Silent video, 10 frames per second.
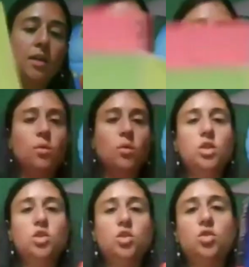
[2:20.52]
And then I'm
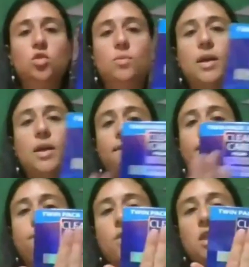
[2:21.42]
going to do my
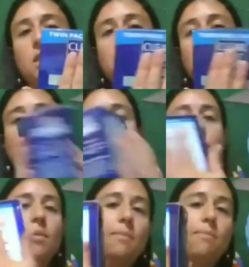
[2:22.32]
front
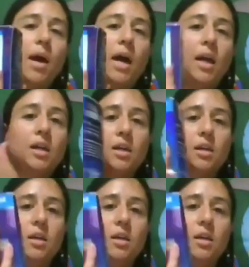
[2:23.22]
and my back